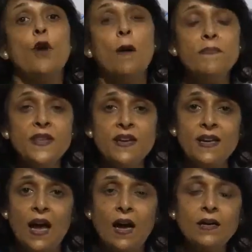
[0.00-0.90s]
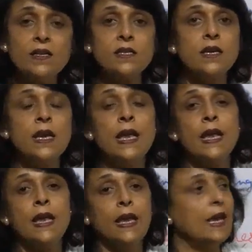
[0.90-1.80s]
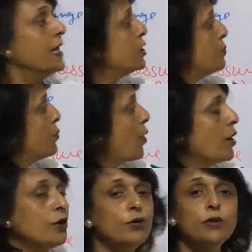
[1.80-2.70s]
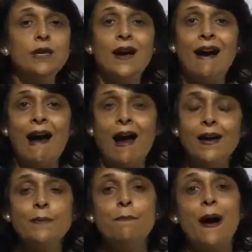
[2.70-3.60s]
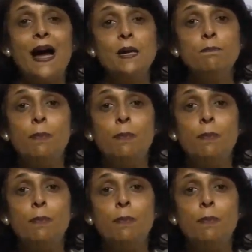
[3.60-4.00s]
from the lungs is brought to the heart by